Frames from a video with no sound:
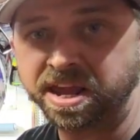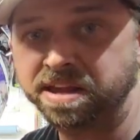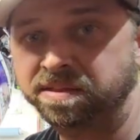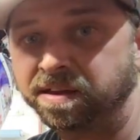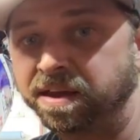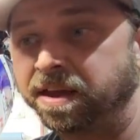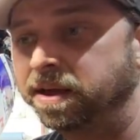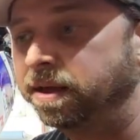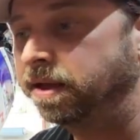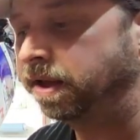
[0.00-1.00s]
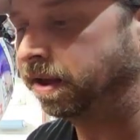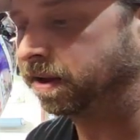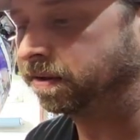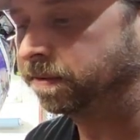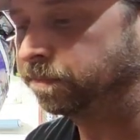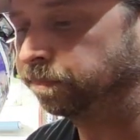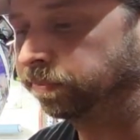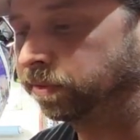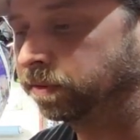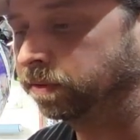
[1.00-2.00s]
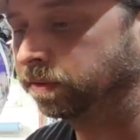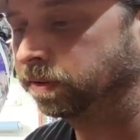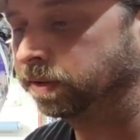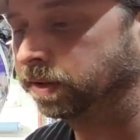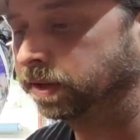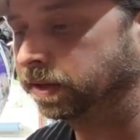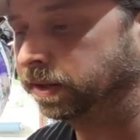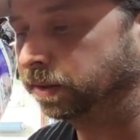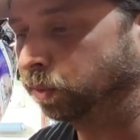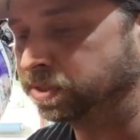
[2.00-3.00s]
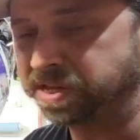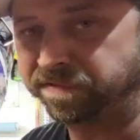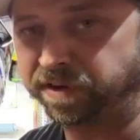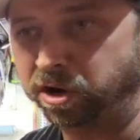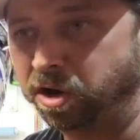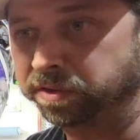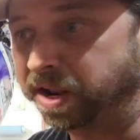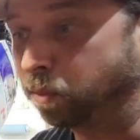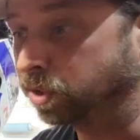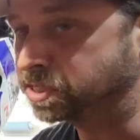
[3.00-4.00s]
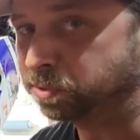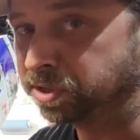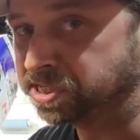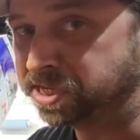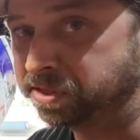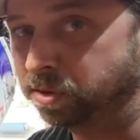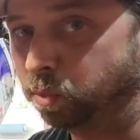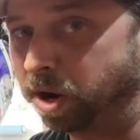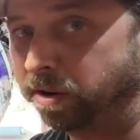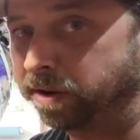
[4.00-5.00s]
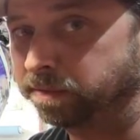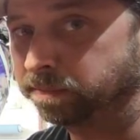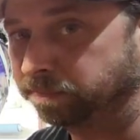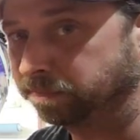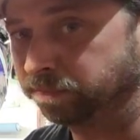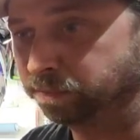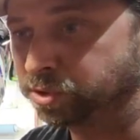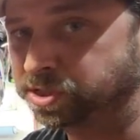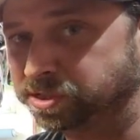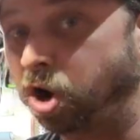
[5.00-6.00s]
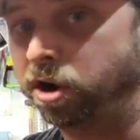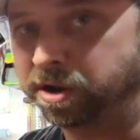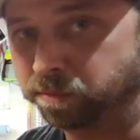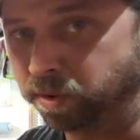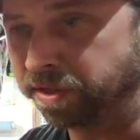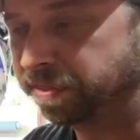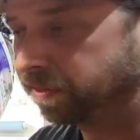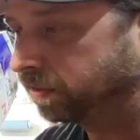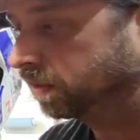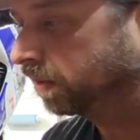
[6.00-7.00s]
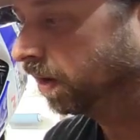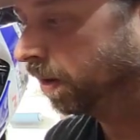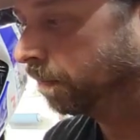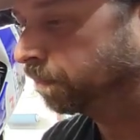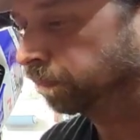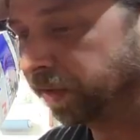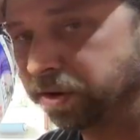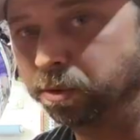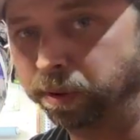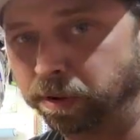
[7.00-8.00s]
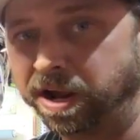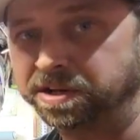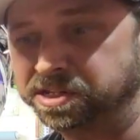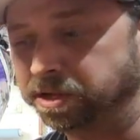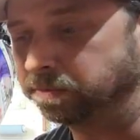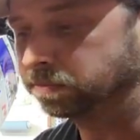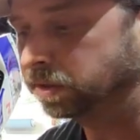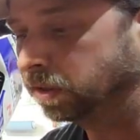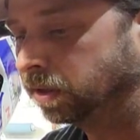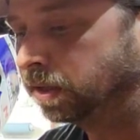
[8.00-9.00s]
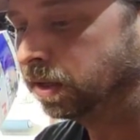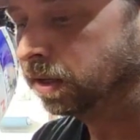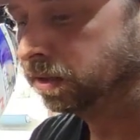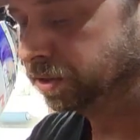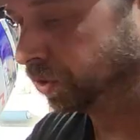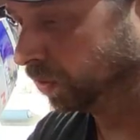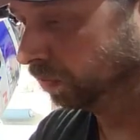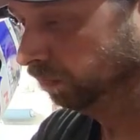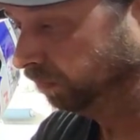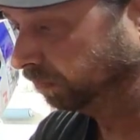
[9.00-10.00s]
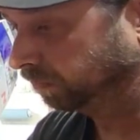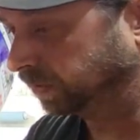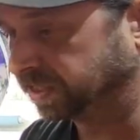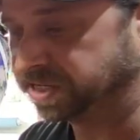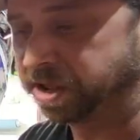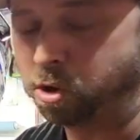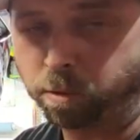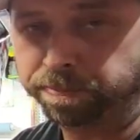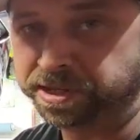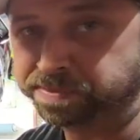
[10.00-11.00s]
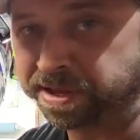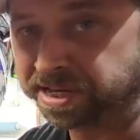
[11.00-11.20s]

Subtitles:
heat, and once I figured out that I wasn't really seeing the wear it was starting with, I knew we were onto something. So like I said, I hope this